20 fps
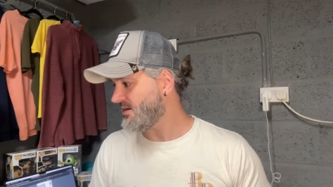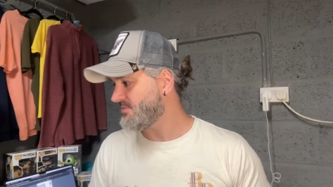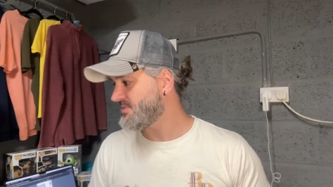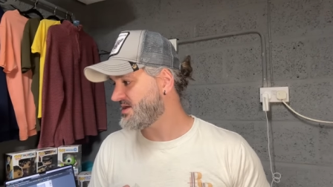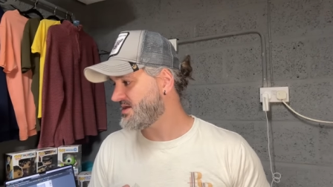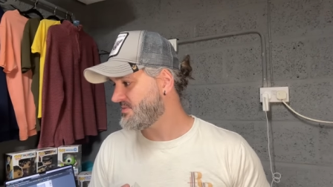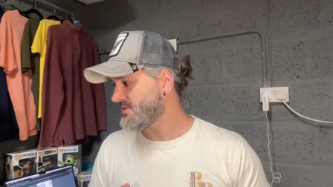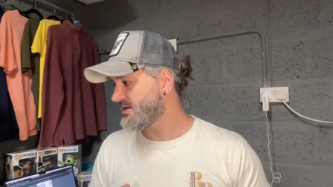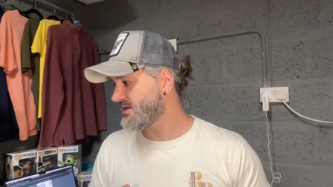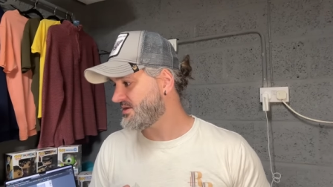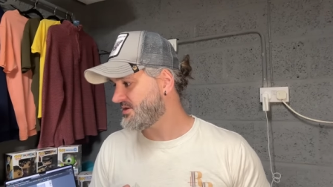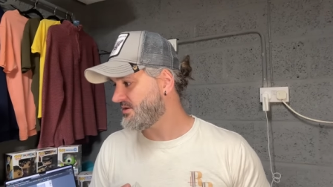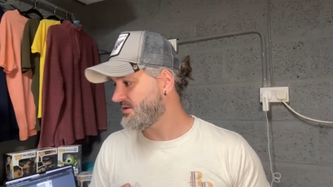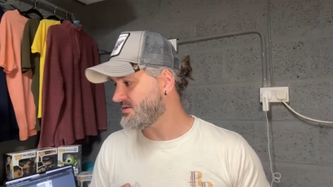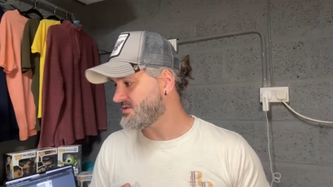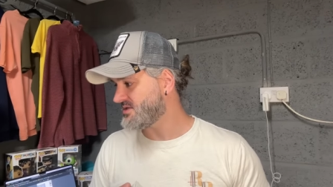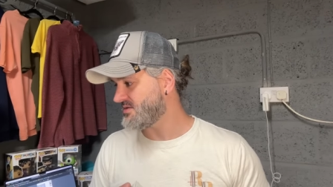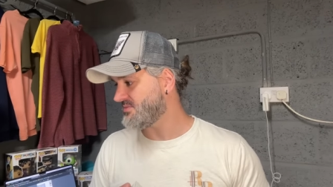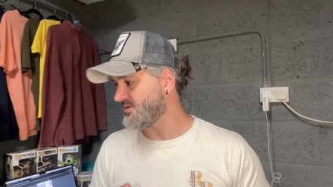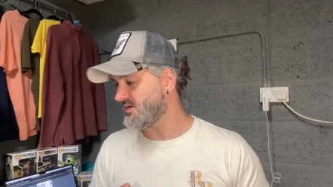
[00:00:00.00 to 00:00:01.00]
I'm in the middle of doing
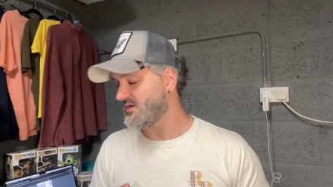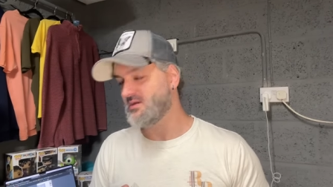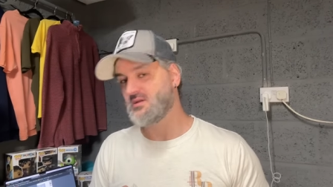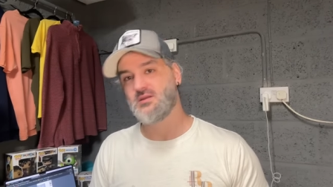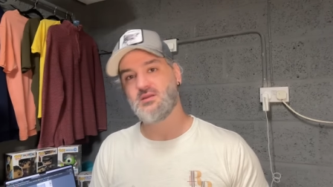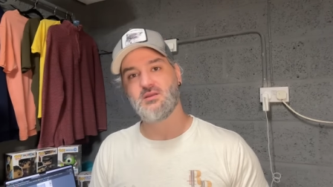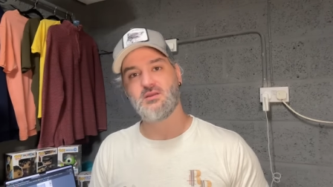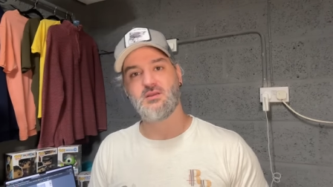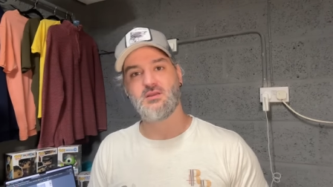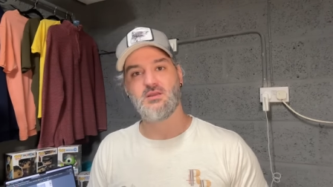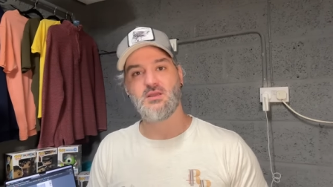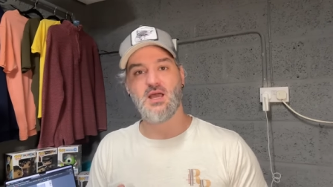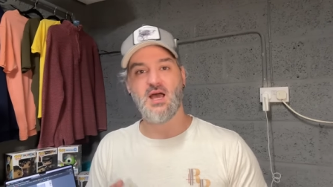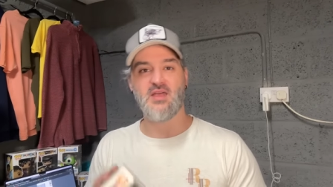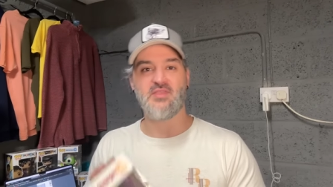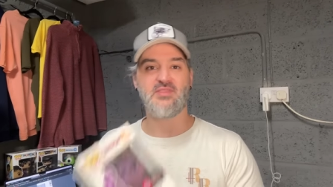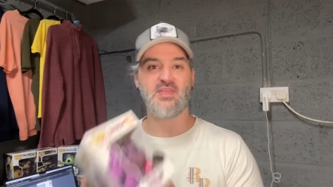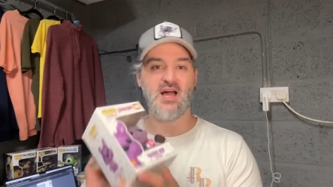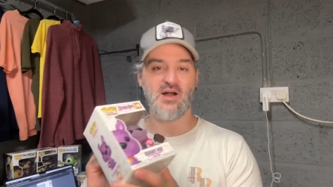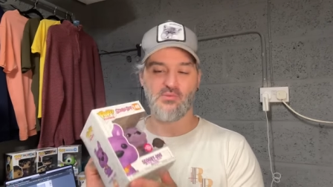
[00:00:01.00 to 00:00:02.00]
something.
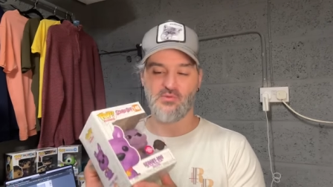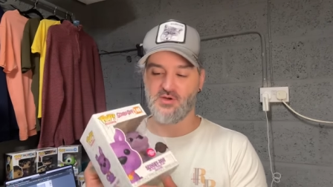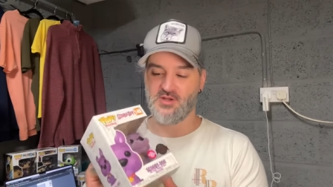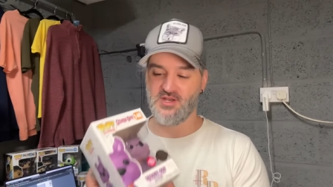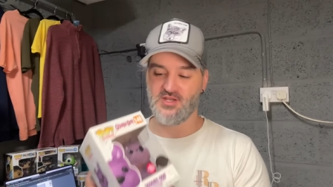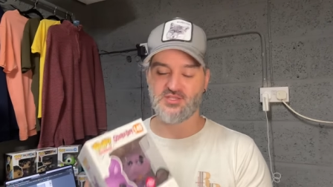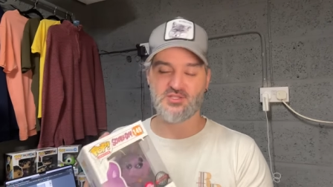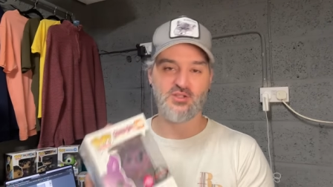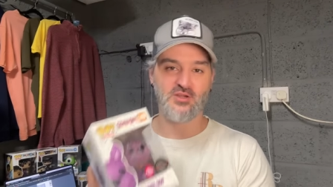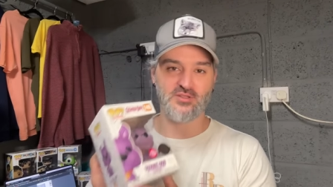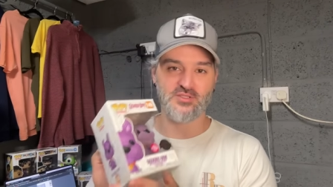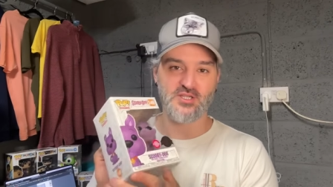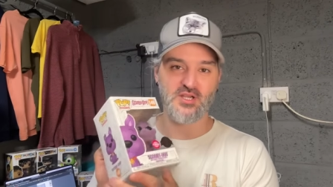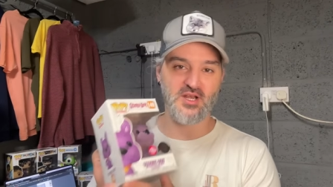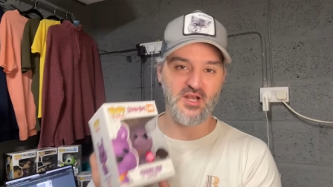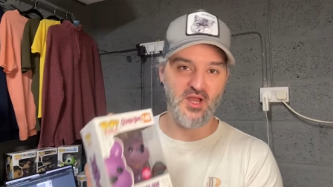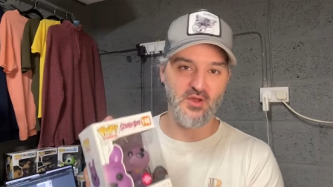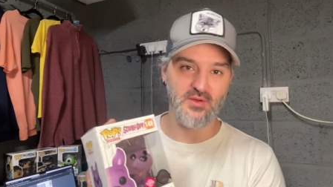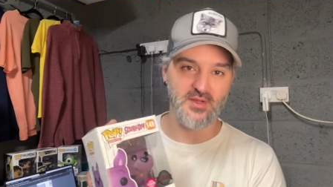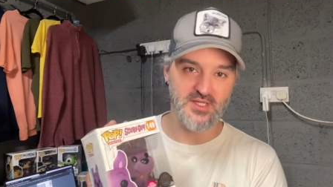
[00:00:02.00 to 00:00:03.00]
And that one has gone to
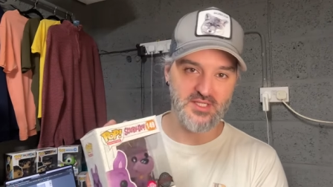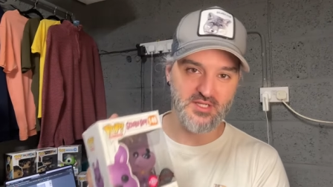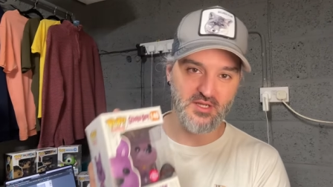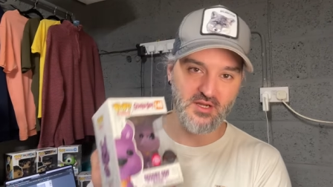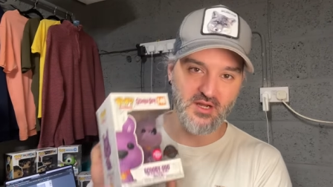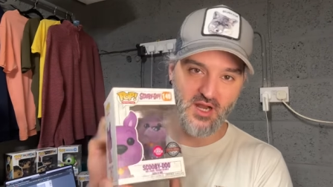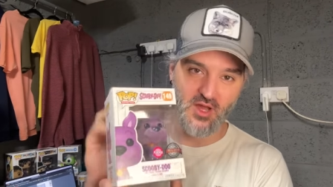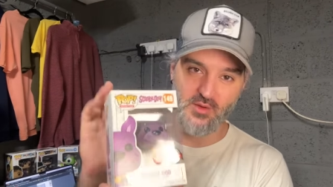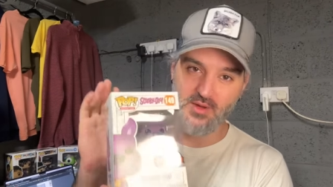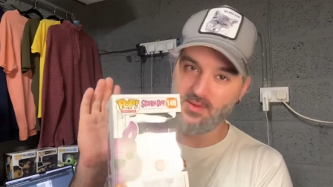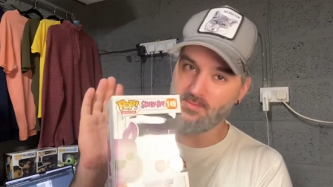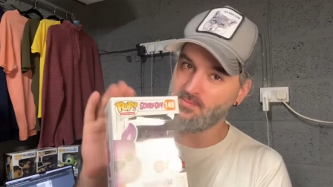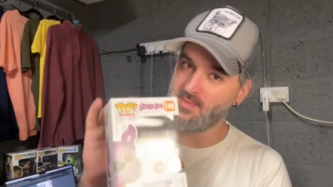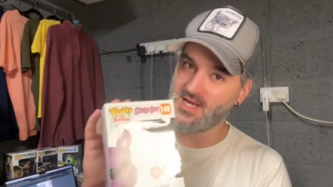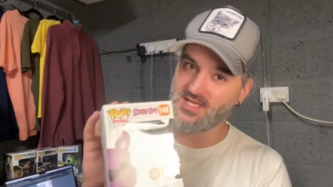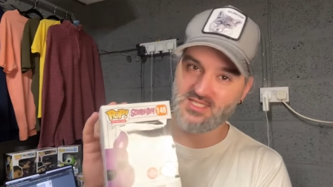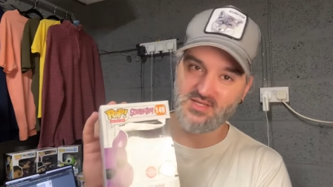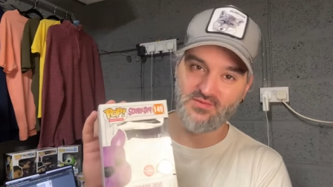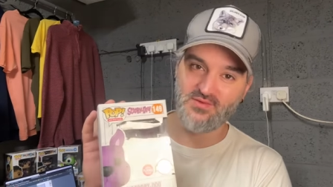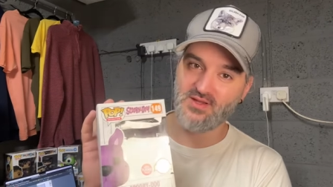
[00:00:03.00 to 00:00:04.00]
Chloe. So Chloe,
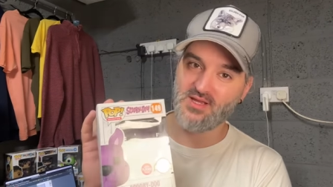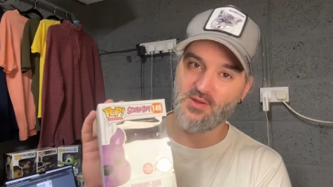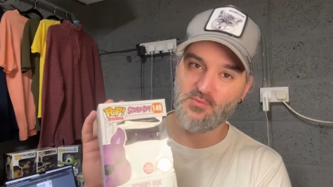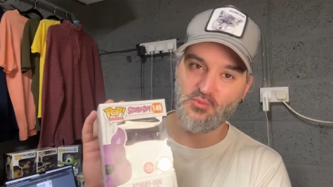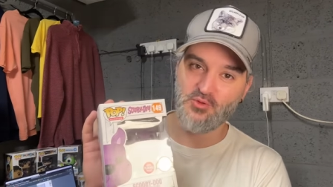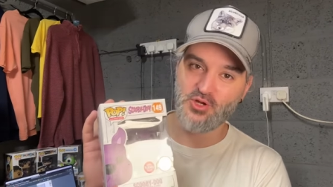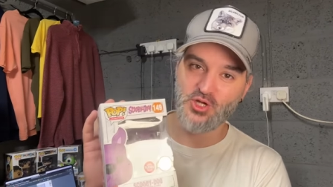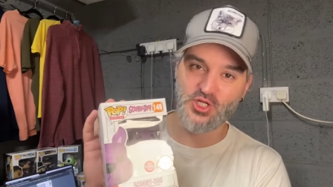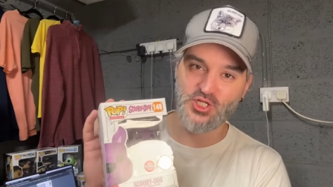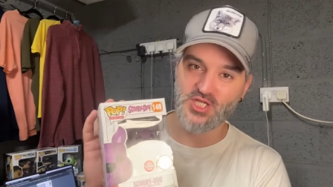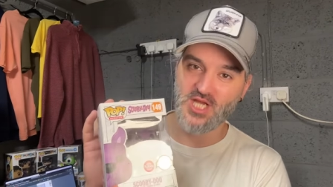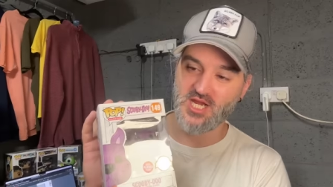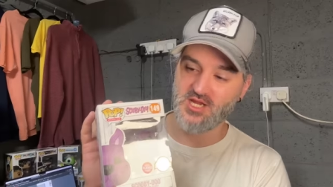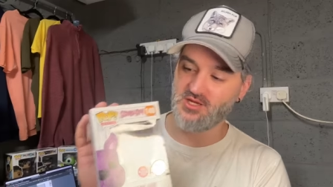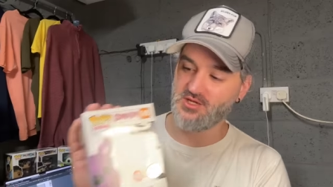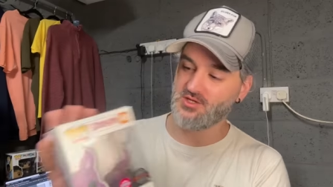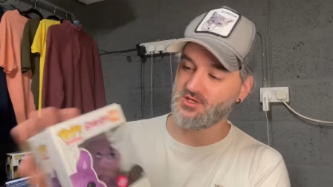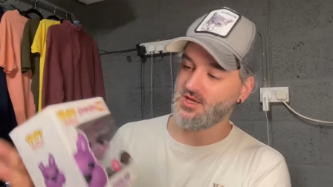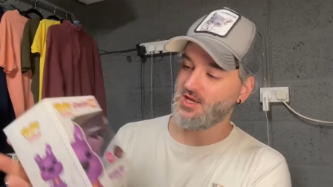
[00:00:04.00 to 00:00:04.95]
massively appreciate you